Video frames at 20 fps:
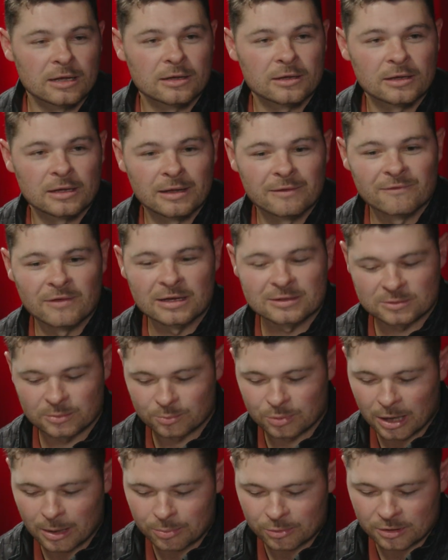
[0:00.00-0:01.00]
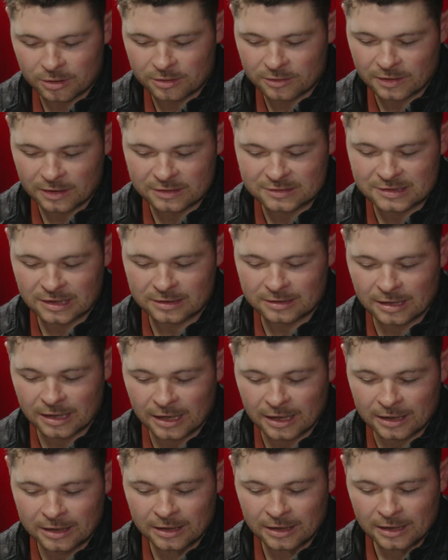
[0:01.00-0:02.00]
investment property or things like
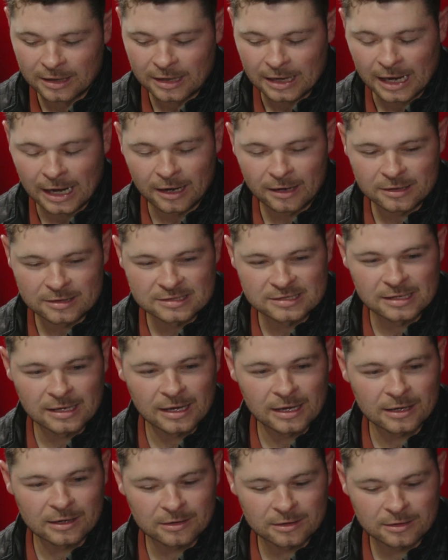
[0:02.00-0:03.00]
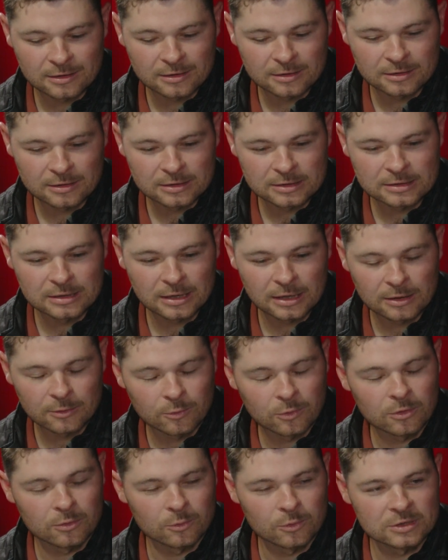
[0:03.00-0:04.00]
that. How is that?
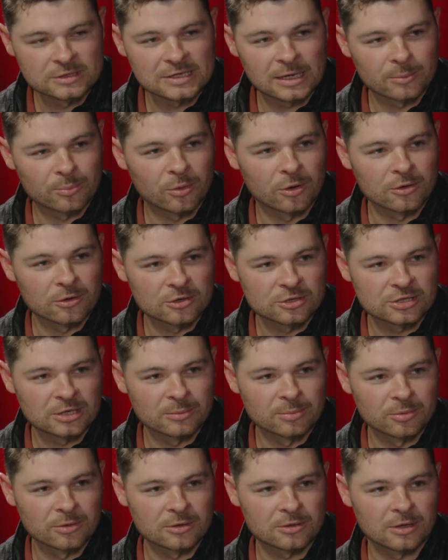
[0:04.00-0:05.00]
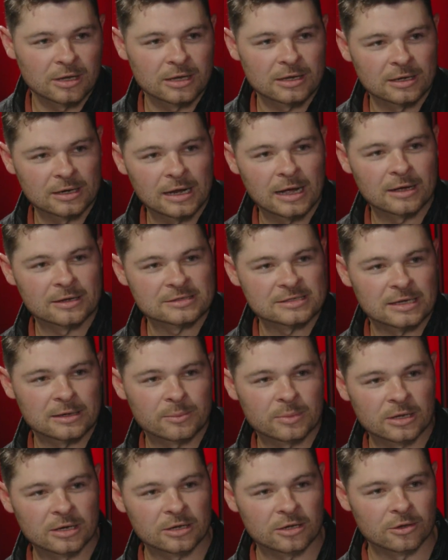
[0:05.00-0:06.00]
What does that partnership look like, and how has that
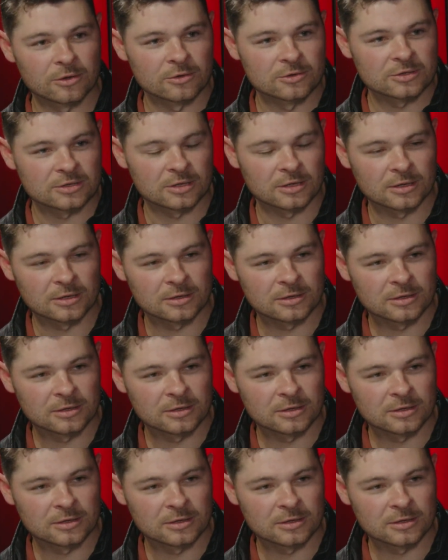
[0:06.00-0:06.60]
been huge to?